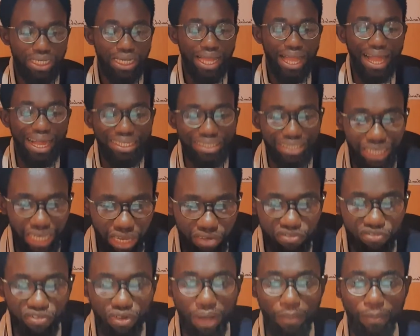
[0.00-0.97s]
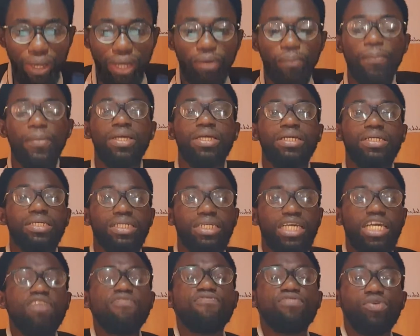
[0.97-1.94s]
As a farmer,
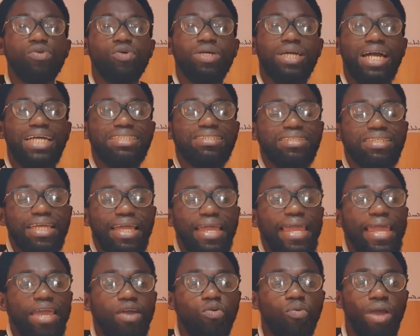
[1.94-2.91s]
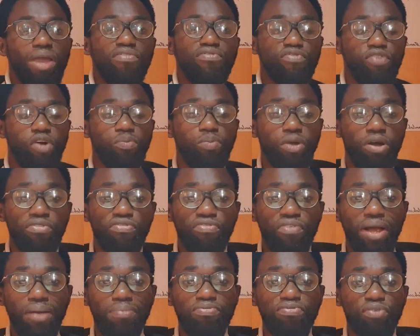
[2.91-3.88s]
if you can stay away from your
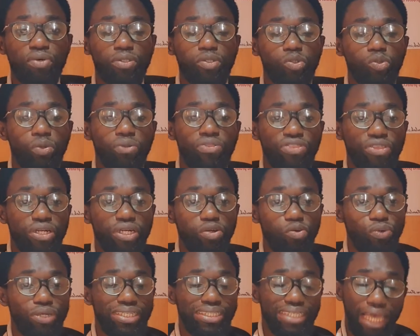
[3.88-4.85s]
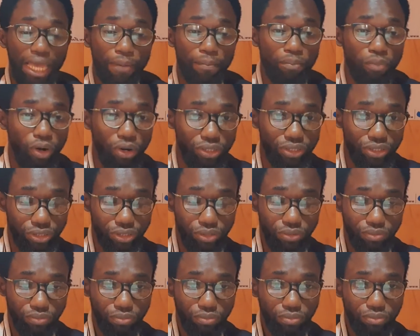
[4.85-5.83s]
farm for 2-3 weeks, a month,
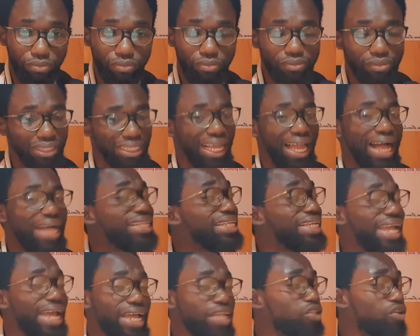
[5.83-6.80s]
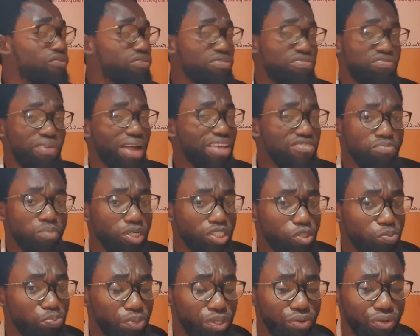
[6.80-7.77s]
at the end of the
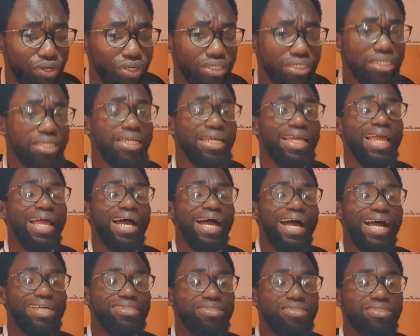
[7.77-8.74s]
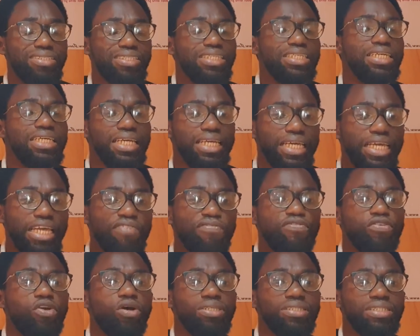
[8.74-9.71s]
5-month period, and see
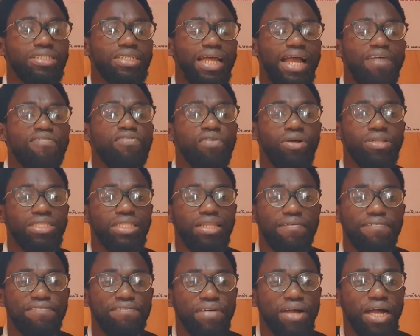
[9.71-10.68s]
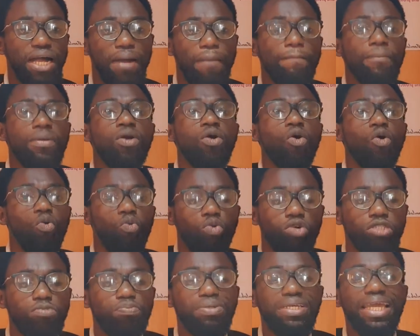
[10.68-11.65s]
if your staff on the farm
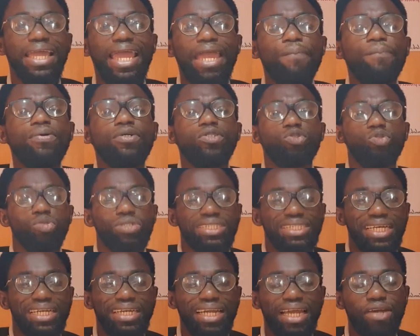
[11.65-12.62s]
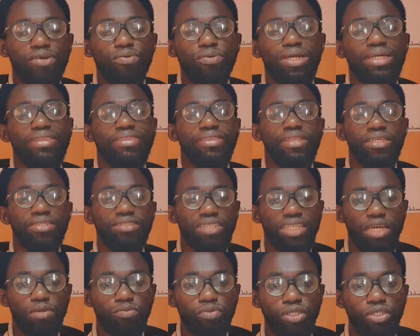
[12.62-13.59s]
would be able to generate the
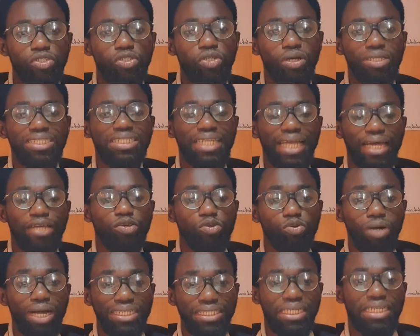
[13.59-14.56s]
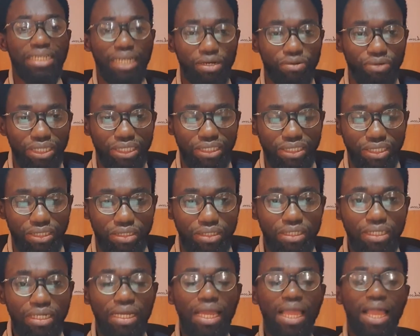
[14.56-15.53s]
same result that you are generating.
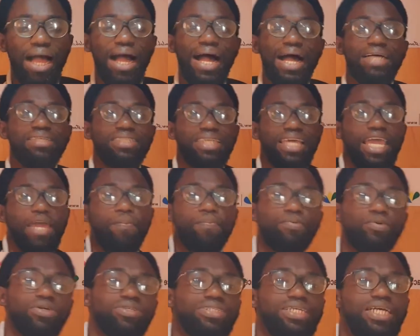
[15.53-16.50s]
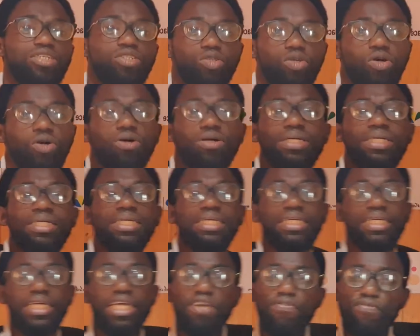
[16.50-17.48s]
As a processor,
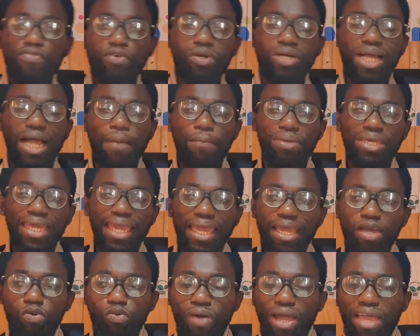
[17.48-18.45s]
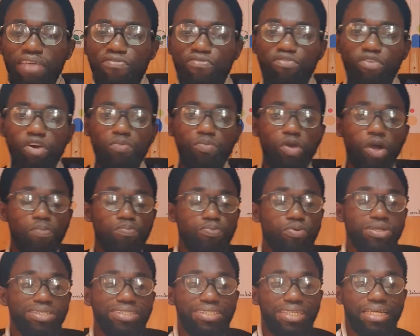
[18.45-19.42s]
if you can be away from your
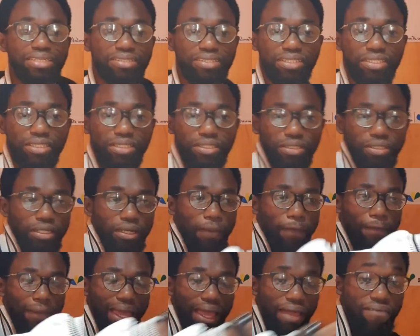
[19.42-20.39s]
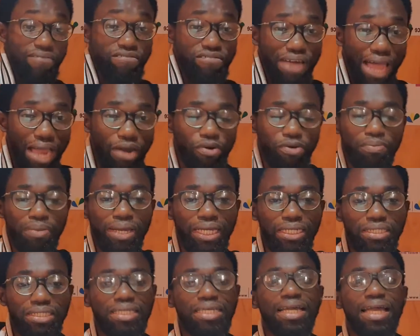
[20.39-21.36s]
processing
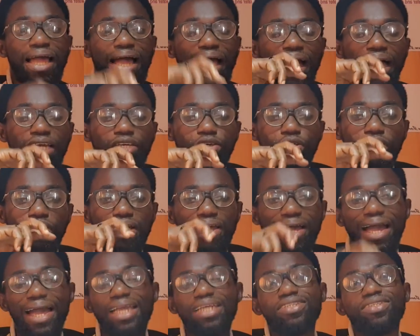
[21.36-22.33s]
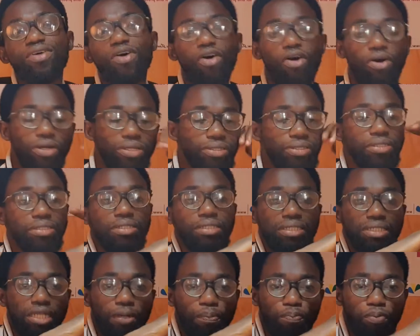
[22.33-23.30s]
environment and your guys on
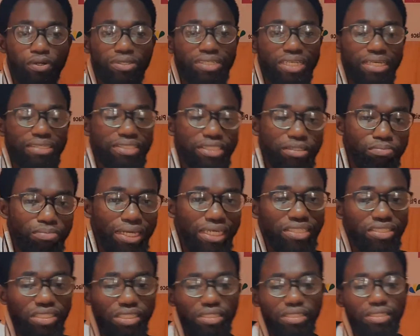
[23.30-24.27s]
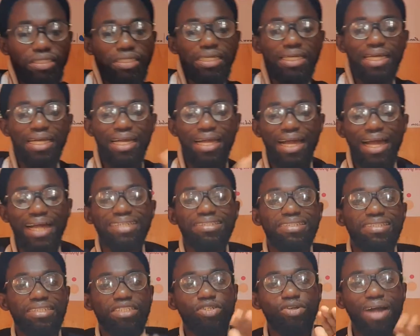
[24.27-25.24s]
the processing machine can
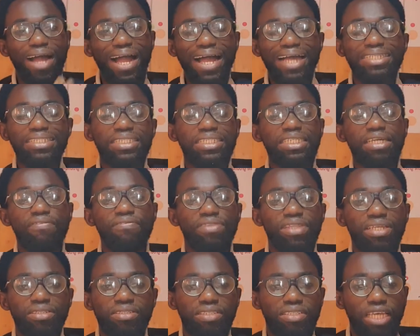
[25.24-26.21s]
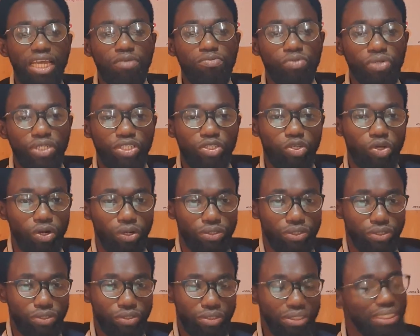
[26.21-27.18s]
still achieve the same
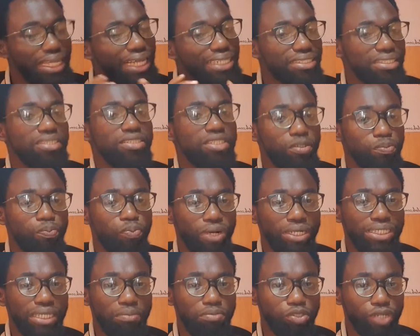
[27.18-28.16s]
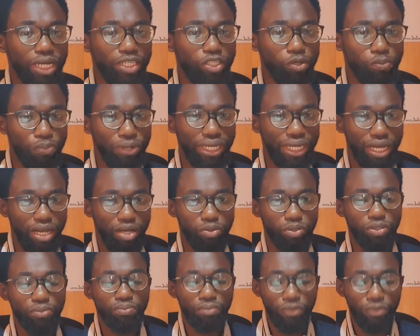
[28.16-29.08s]
results. That is the point I'm trying to bring out.